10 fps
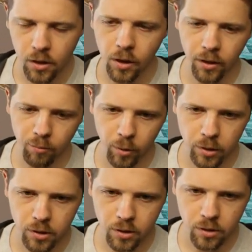I gave them a
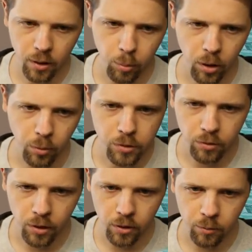bunch of these light bulbs so
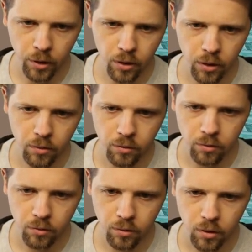they could make
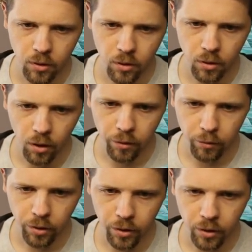other
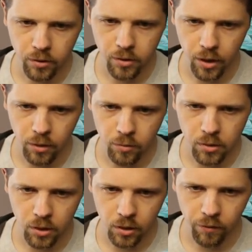things that use it if